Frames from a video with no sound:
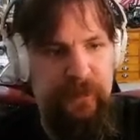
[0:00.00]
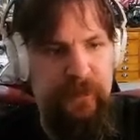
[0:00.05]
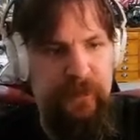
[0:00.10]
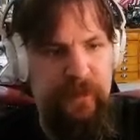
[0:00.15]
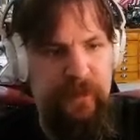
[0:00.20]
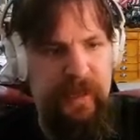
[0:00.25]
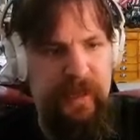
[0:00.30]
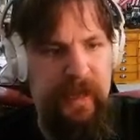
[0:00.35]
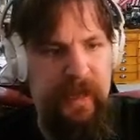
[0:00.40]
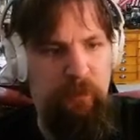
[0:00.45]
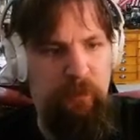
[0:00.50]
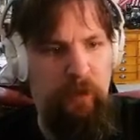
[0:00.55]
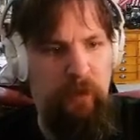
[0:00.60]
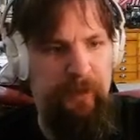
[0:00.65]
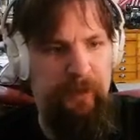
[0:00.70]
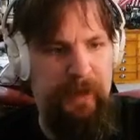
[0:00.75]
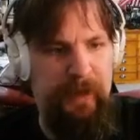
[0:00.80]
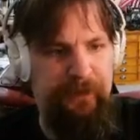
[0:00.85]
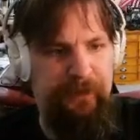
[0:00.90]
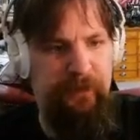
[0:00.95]
I'll
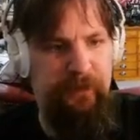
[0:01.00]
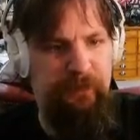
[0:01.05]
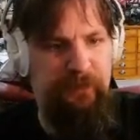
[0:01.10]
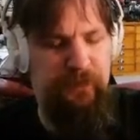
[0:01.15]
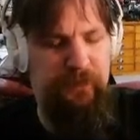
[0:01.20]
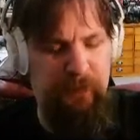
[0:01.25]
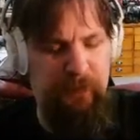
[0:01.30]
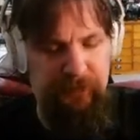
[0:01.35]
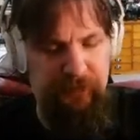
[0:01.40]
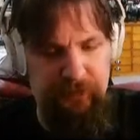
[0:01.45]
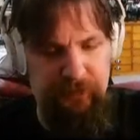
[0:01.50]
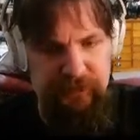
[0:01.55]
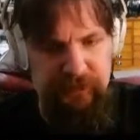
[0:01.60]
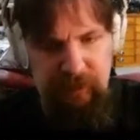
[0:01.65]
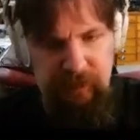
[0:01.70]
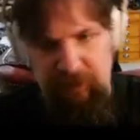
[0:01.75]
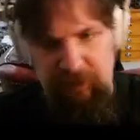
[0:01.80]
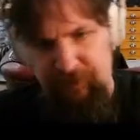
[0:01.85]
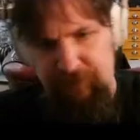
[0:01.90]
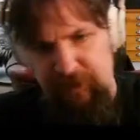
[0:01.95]
worry about them some other
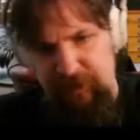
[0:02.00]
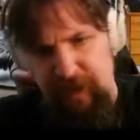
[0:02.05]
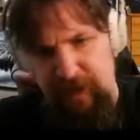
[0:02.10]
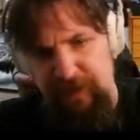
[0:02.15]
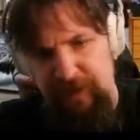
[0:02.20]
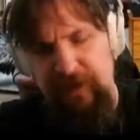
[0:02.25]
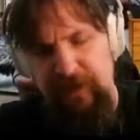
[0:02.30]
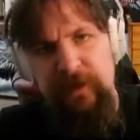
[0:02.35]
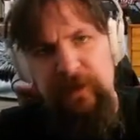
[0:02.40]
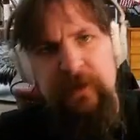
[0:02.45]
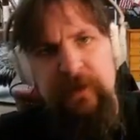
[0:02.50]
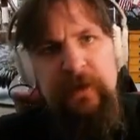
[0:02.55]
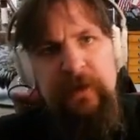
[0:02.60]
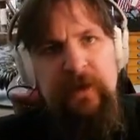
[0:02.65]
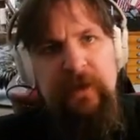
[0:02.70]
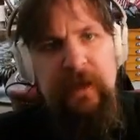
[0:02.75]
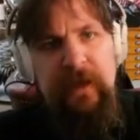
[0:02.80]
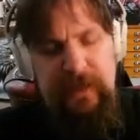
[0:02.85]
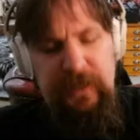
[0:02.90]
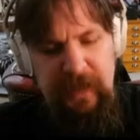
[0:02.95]
time when I've got,
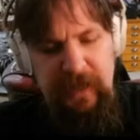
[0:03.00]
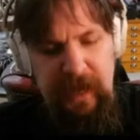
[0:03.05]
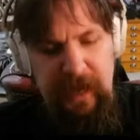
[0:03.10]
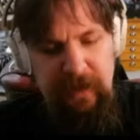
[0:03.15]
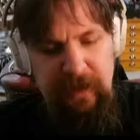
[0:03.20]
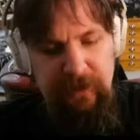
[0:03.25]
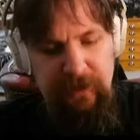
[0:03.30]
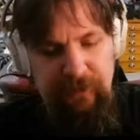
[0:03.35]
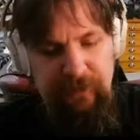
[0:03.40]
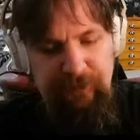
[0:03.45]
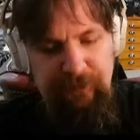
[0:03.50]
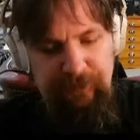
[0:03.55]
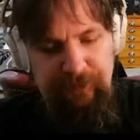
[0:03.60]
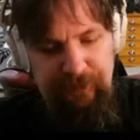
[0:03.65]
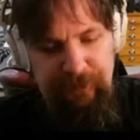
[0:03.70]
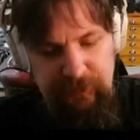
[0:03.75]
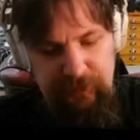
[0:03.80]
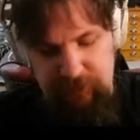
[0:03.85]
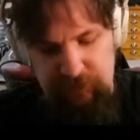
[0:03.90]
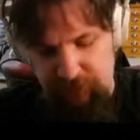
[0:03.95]
again,
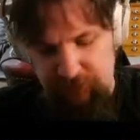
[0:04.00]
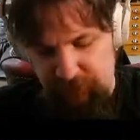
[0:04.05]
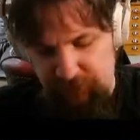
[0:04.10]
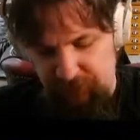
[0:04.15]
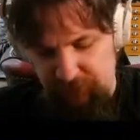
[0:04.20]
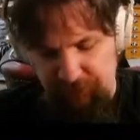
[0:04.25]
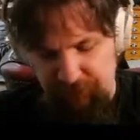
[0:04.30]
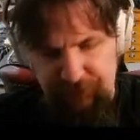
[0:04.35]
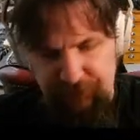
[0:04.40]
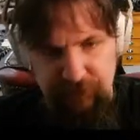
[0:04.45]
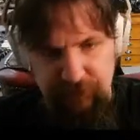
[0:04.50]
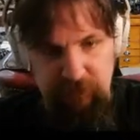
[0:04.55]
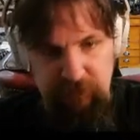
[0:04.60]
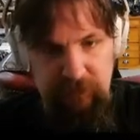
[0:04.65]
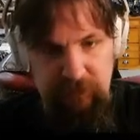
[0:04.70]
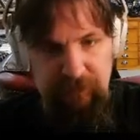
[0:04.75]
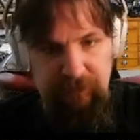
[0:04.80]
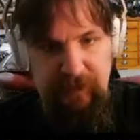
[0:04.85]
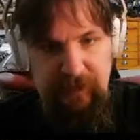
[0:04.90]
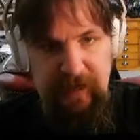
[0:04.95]
some
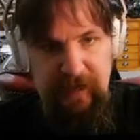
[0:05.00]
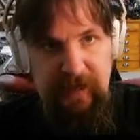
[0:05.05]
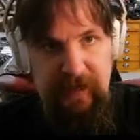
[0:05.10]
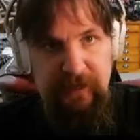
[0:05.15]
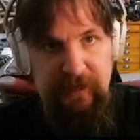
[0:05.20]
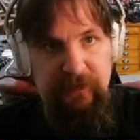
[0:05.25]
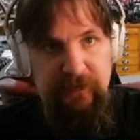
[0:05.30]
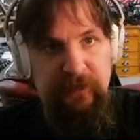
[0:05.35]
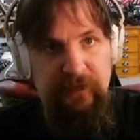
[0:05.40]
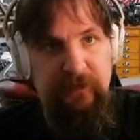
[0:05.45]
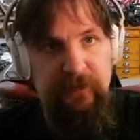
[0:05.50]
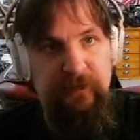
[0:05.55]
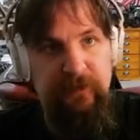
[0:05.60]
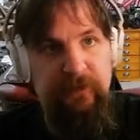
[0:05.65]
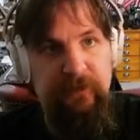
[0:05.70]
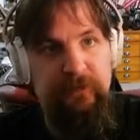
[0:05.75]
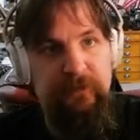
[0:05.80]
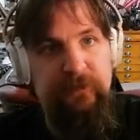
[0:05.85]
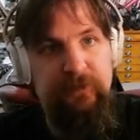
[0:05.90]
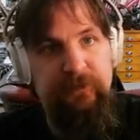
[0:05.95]
fuel in my
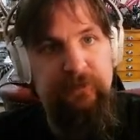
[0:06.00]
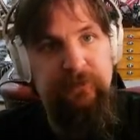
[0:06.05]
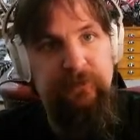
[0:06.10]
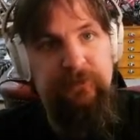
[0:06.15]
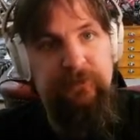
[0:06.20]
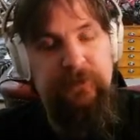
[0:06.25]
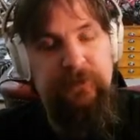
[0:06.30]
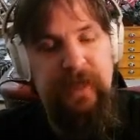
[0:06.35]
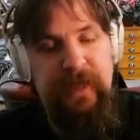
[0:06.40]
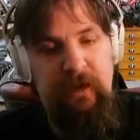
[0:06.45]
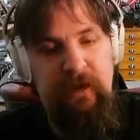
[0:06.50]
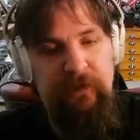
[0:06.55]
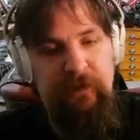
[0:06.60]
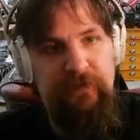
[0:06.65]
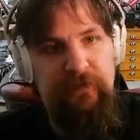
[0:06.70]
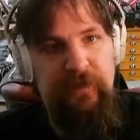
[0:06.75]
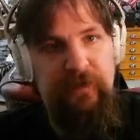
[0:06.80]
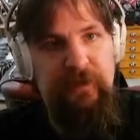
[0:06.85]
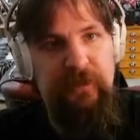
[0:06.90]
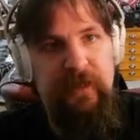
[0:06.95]

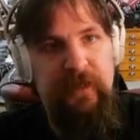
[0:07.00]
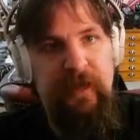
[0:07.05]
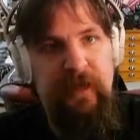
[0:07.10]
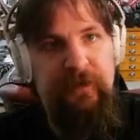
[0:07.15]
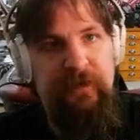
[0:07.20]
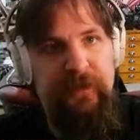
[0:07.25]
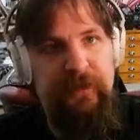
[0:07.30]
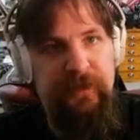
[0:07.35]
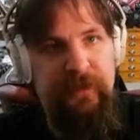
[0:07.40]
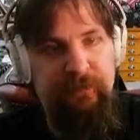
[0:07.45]
kerosene canteen.